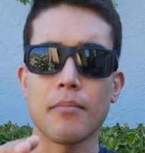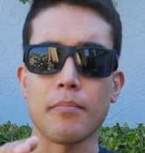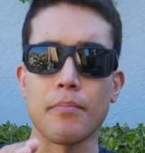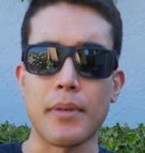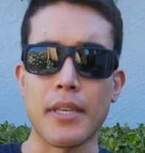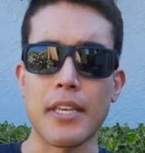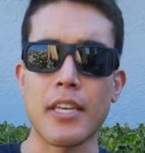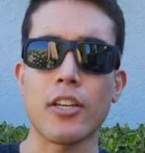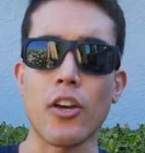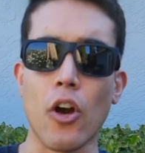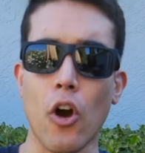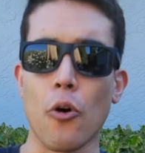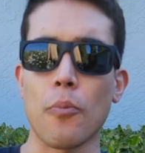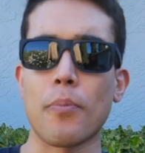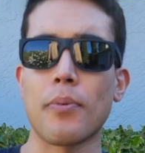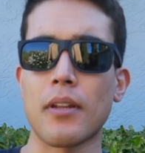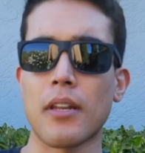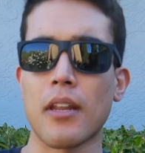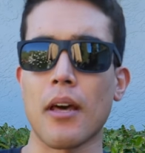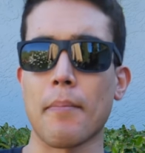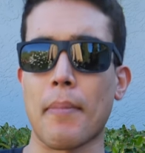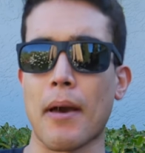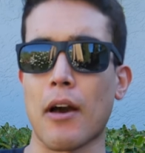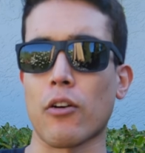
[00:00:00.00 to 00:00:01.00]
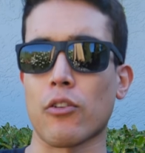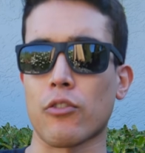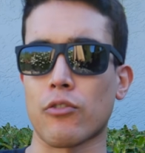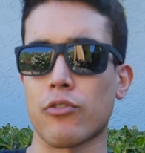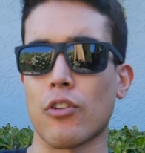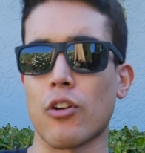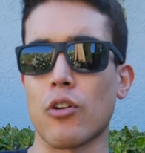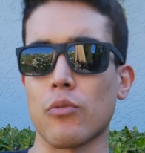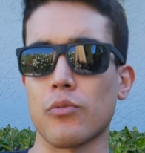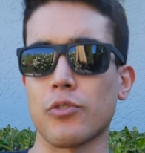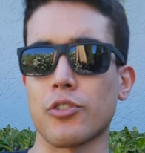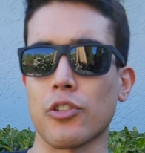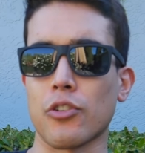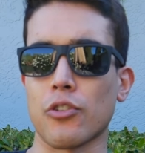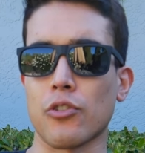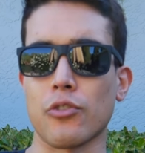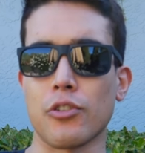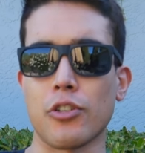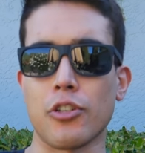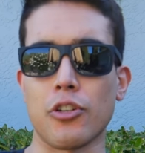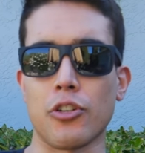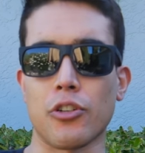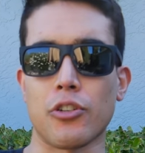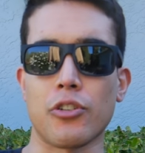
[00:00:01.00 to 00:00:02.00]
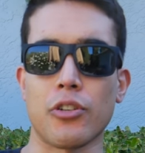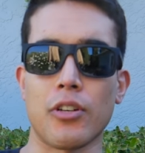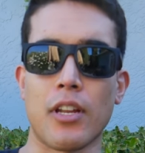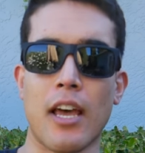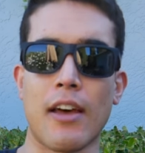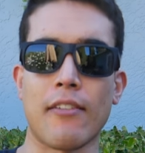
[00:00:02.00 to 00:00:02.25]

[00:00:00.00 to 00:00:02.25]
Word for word: being open about Crohn's earlier could